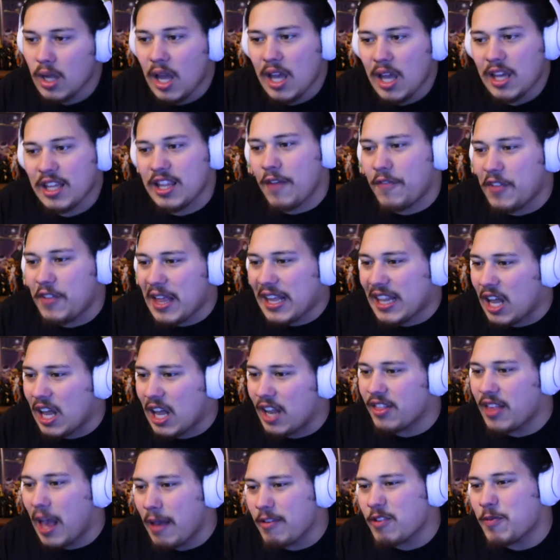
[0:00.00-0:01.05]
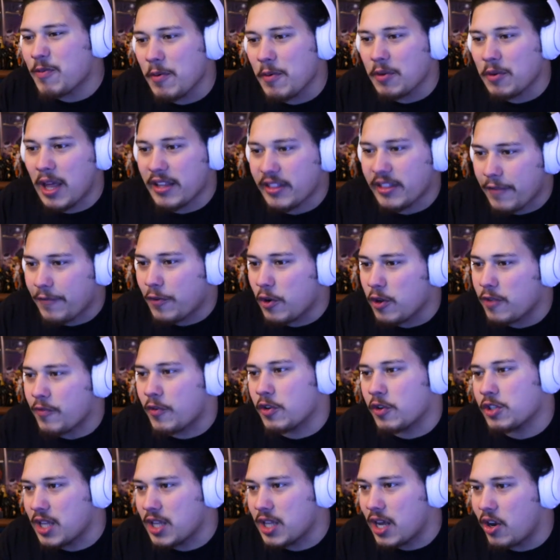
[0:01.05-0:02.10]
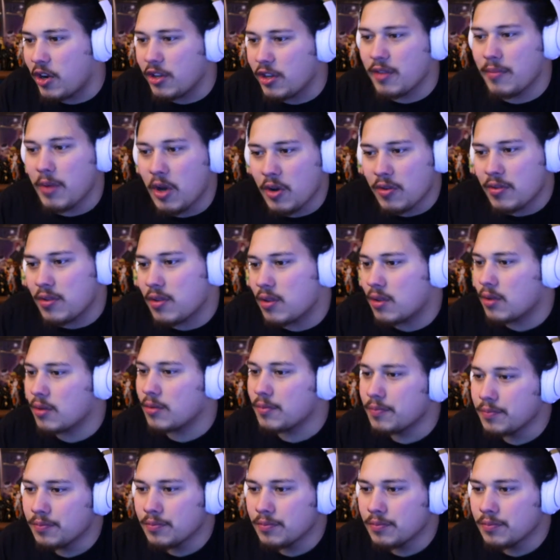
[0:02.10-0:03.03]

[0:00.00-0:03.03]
So I feel like a lot of times people like the first version they heard the most.